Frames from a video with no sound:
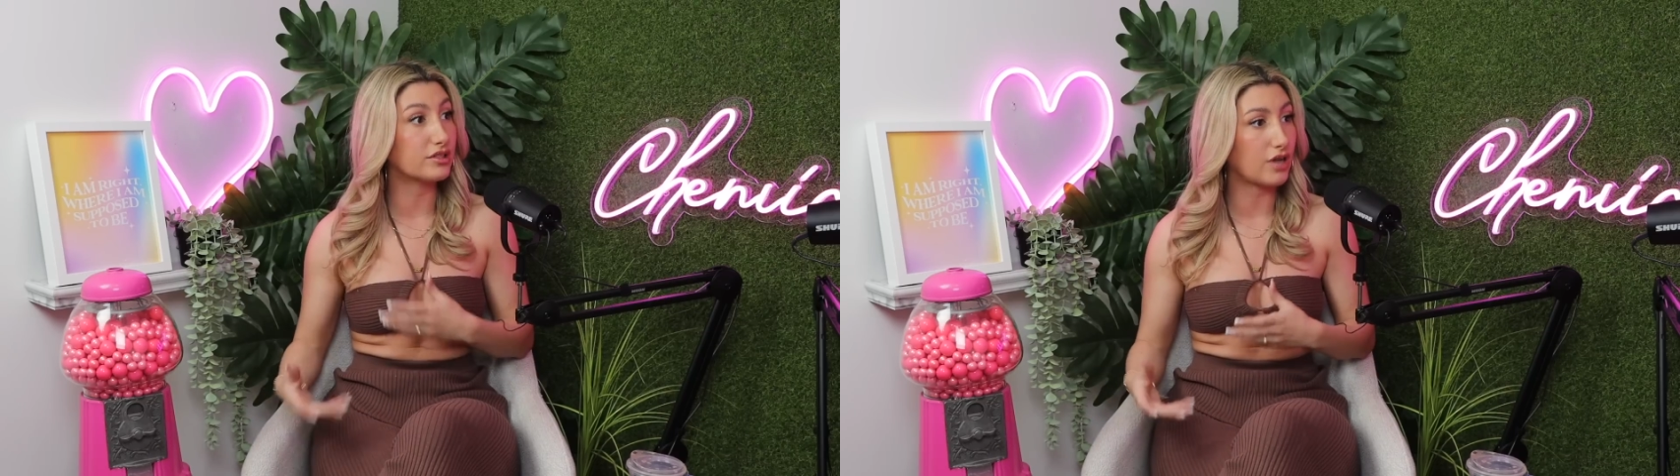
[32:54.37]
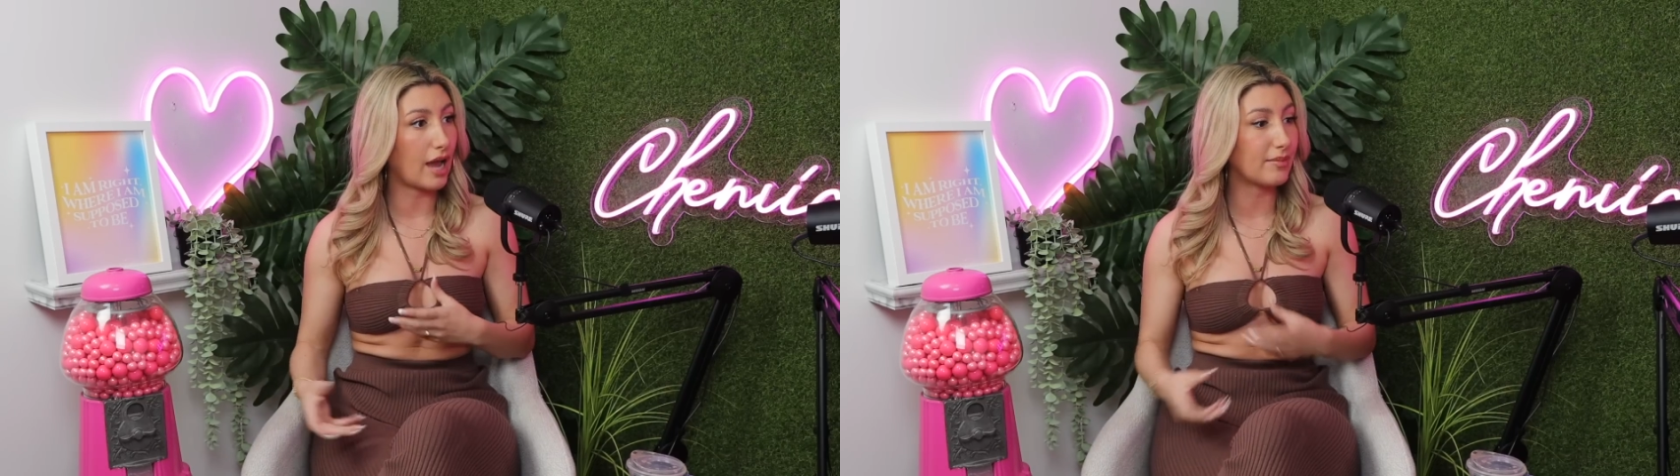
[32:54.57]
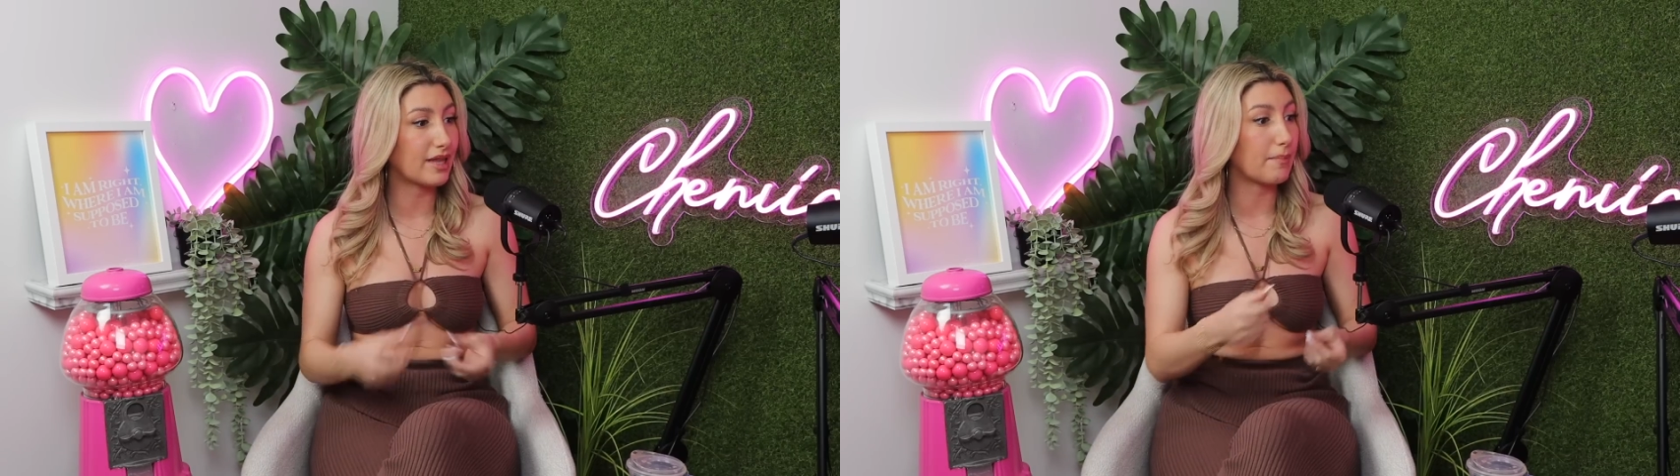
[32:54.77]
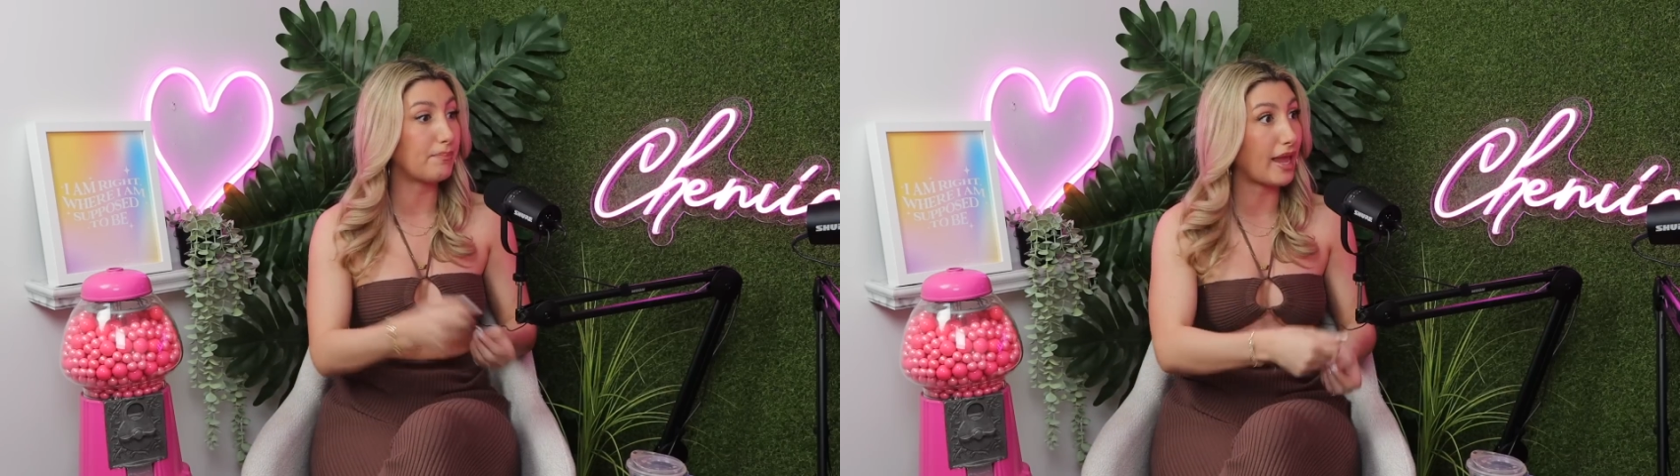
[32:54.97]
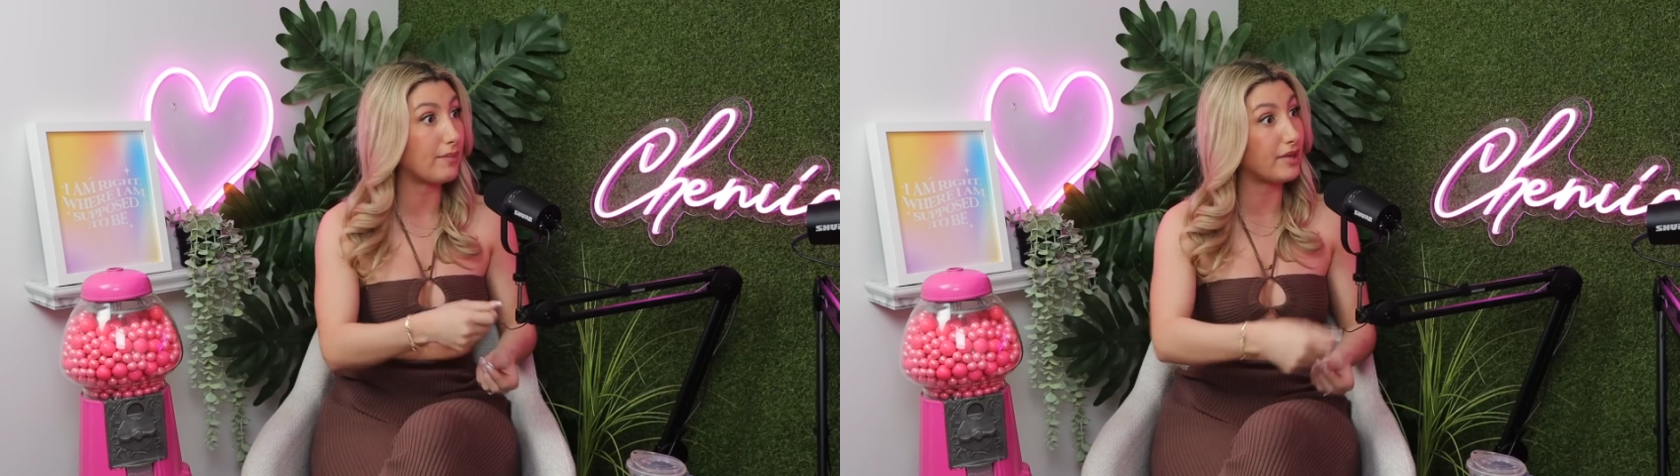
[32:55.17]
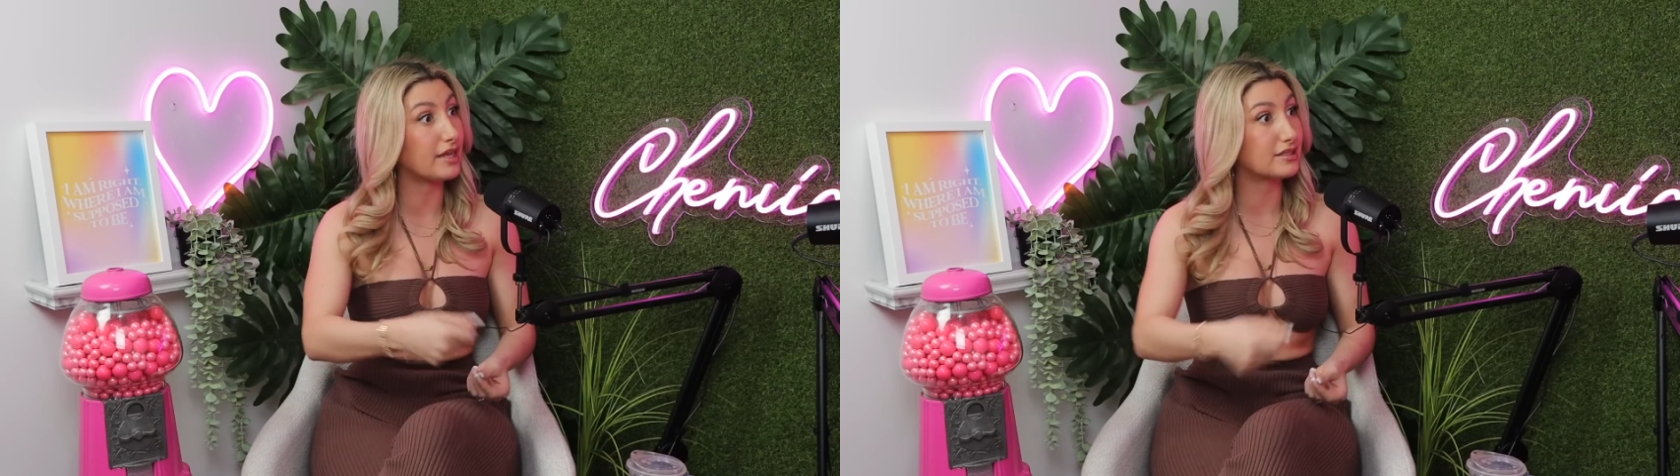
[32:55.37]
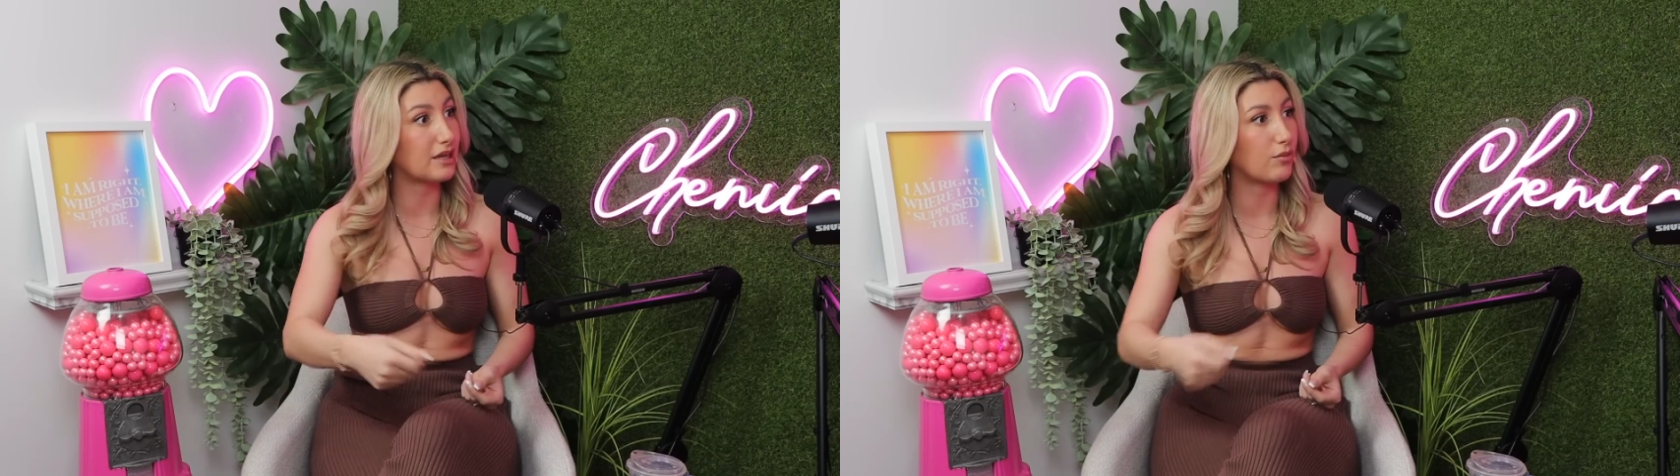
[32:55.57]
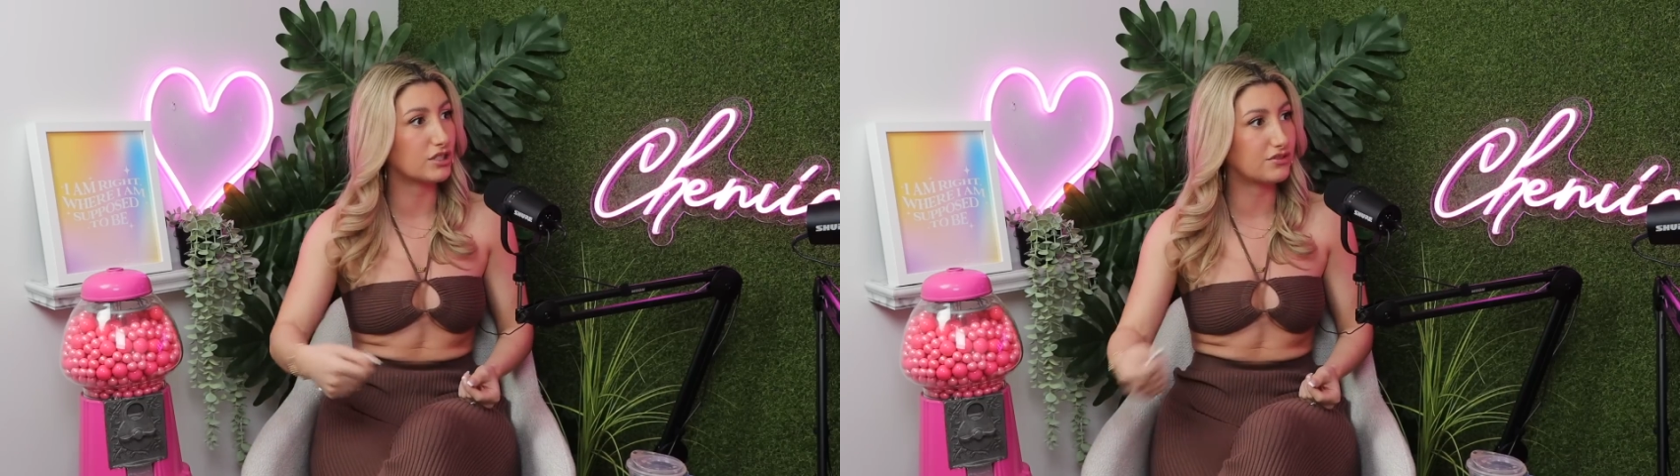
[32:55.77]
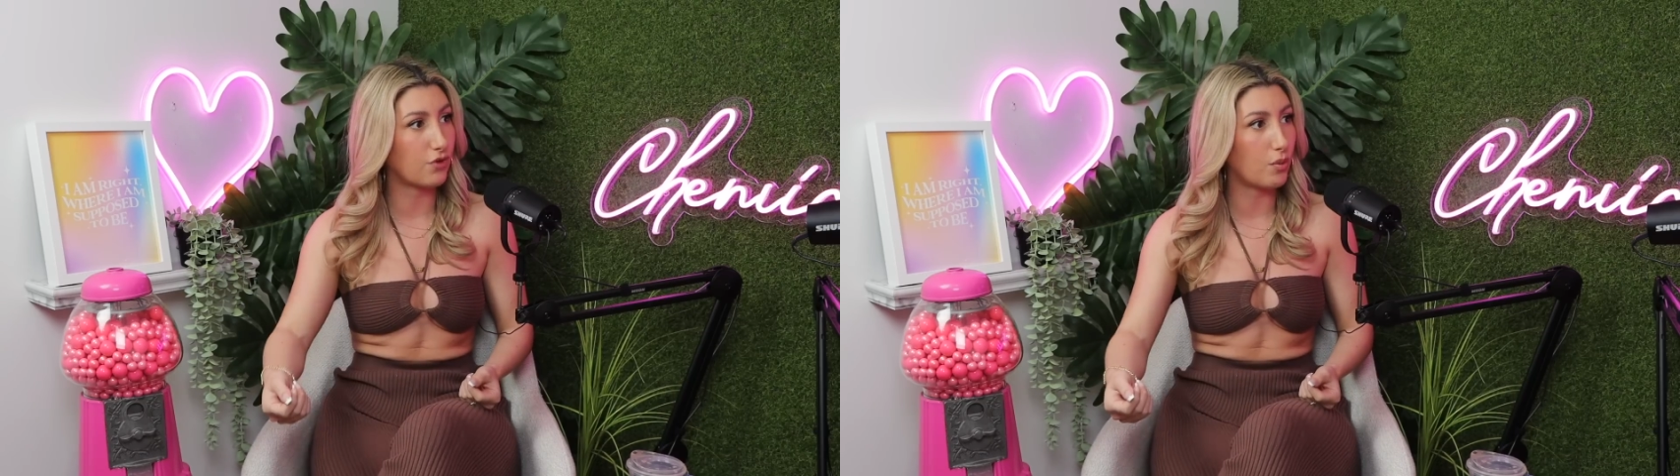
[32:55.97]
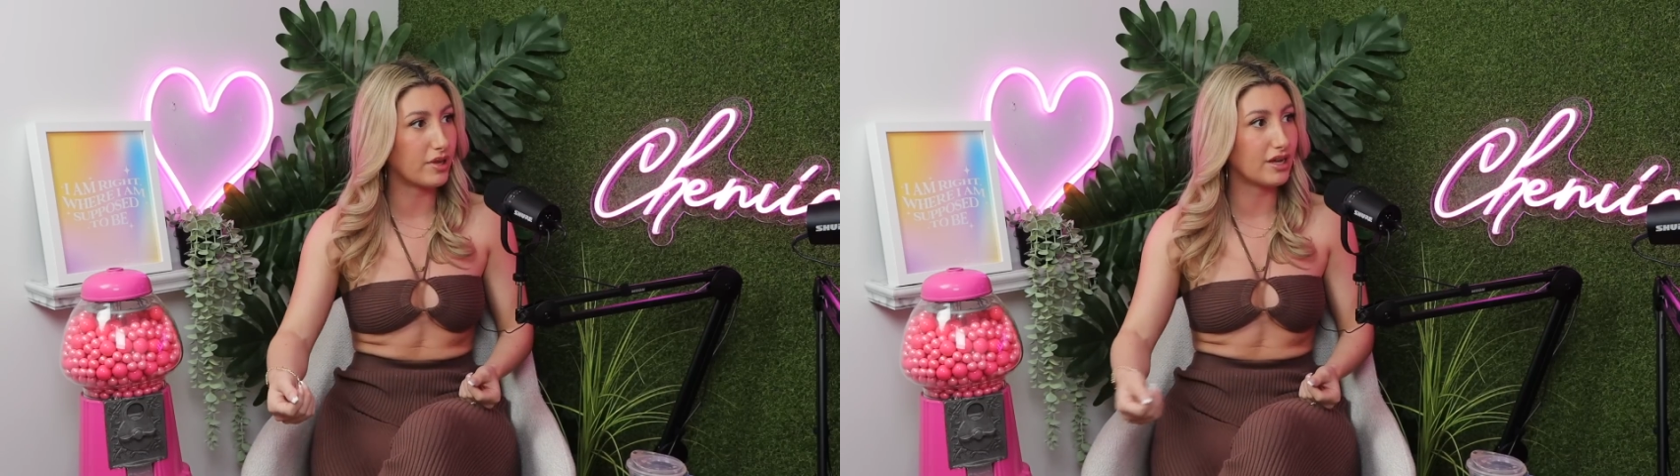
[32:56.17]
time and like babying someone's
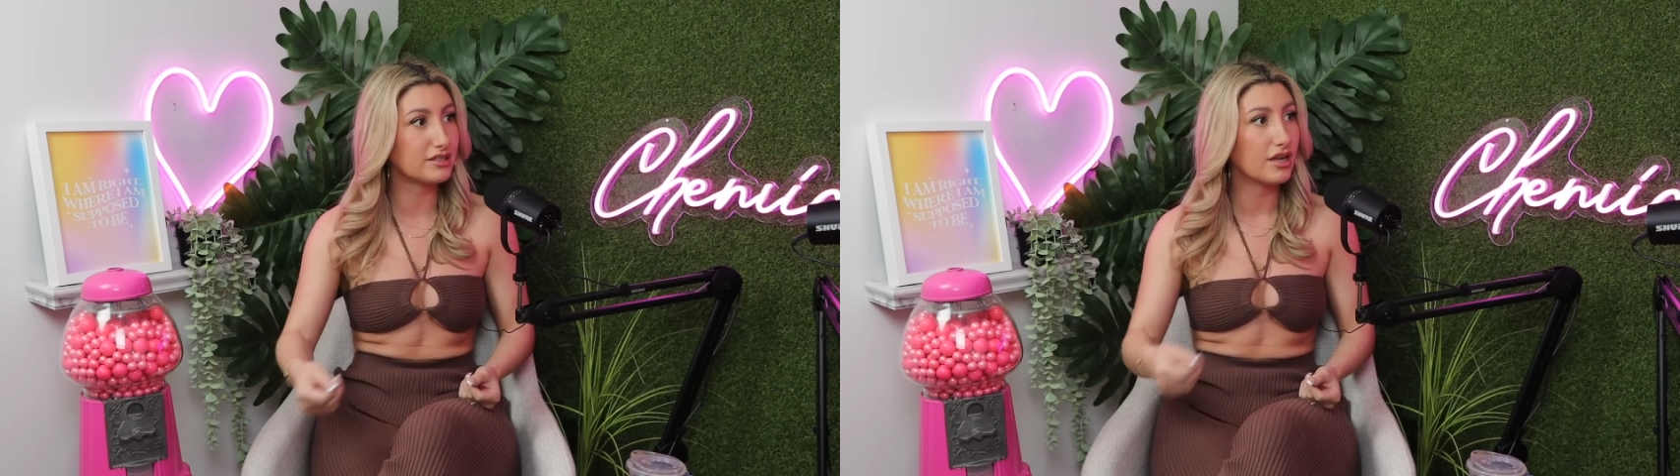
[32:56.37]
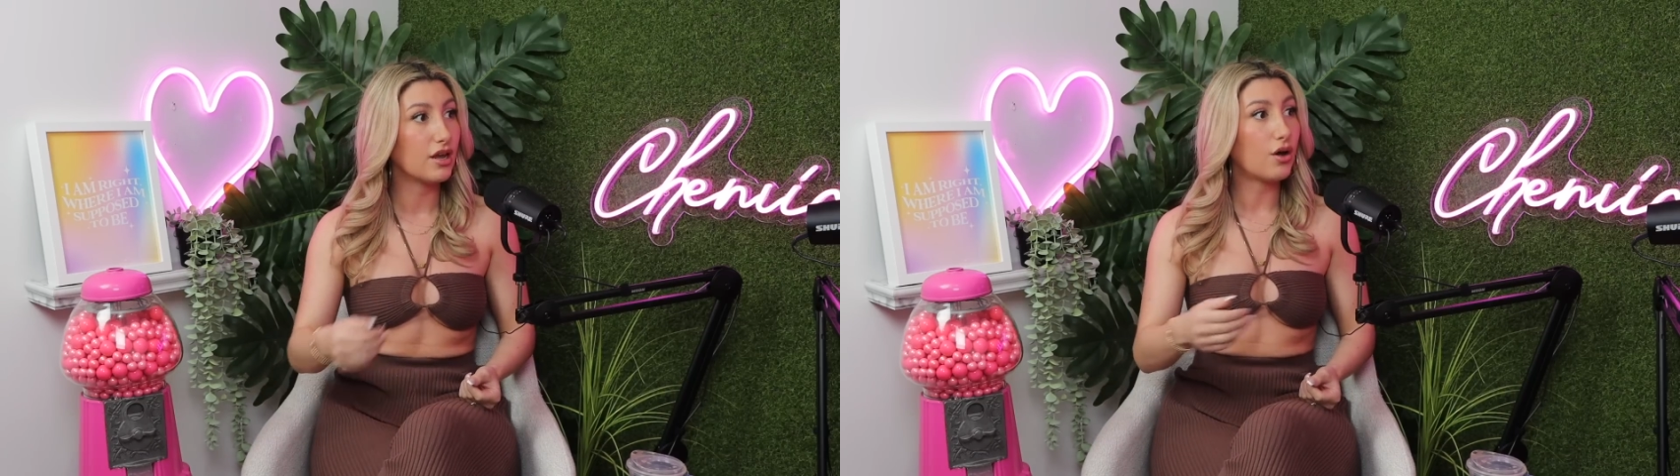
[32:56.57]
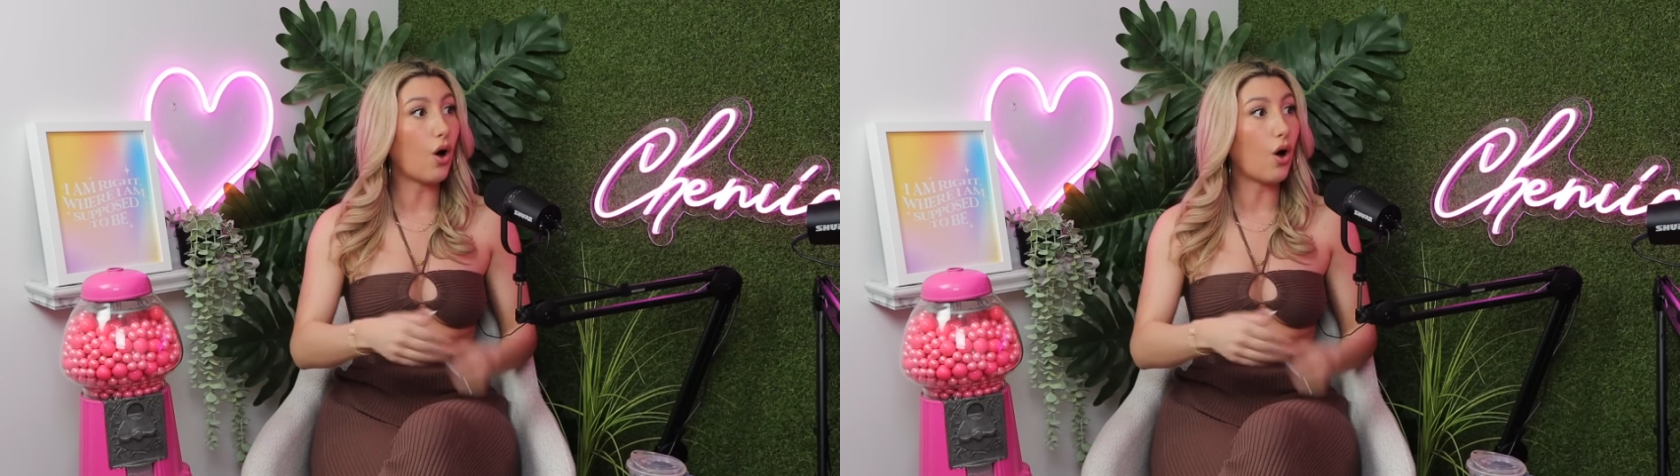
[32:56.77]
phobias